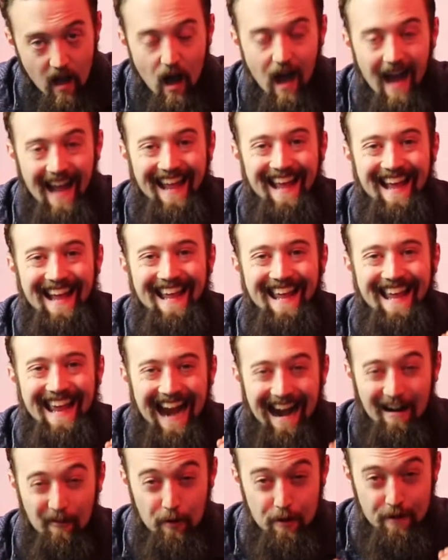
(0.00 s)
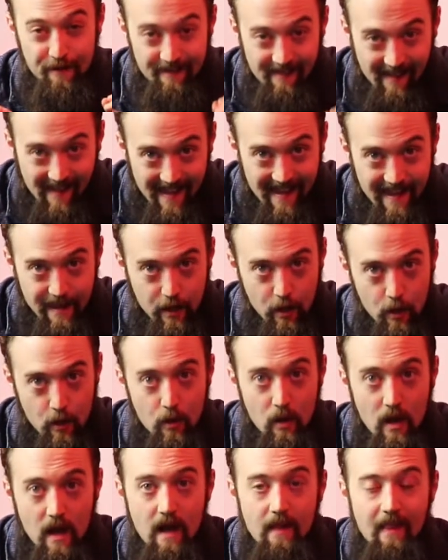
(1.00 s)
I can guarantee
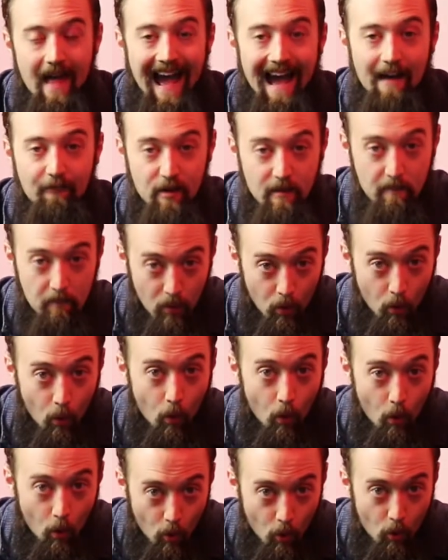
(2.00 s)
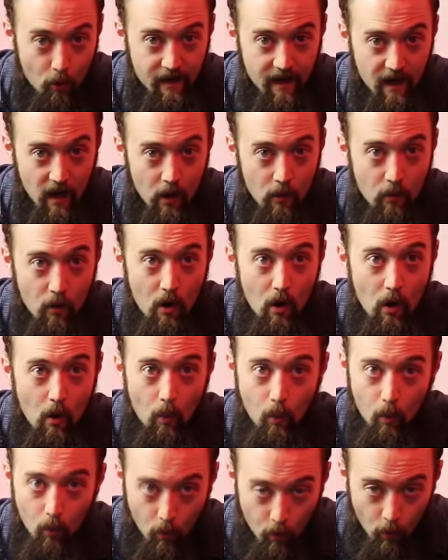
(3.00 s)
you that having poor audio
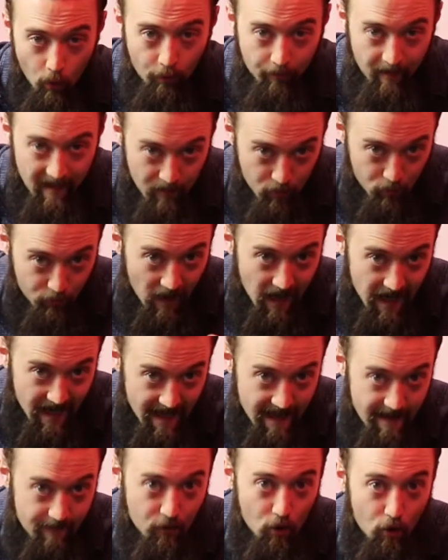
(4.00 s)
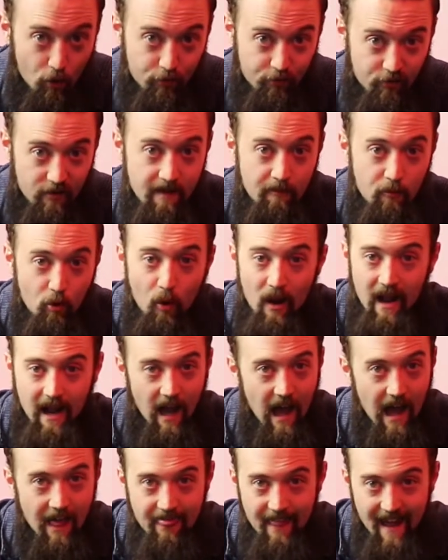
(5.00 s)
will cause people to leave your stream
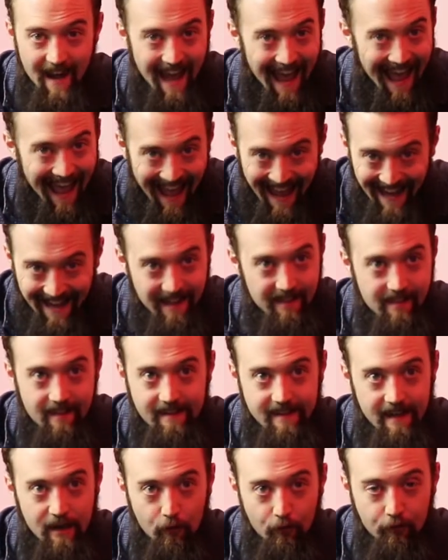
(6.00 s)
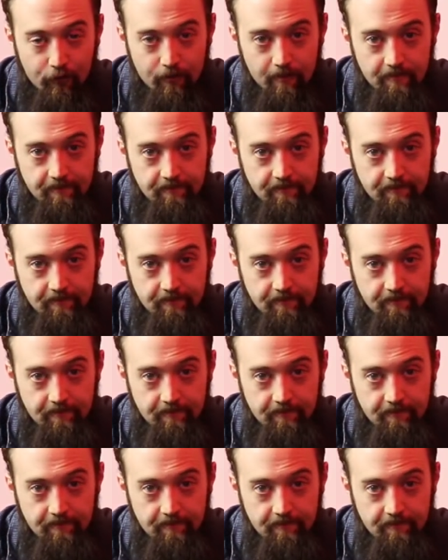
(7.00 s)
quicker than anything else.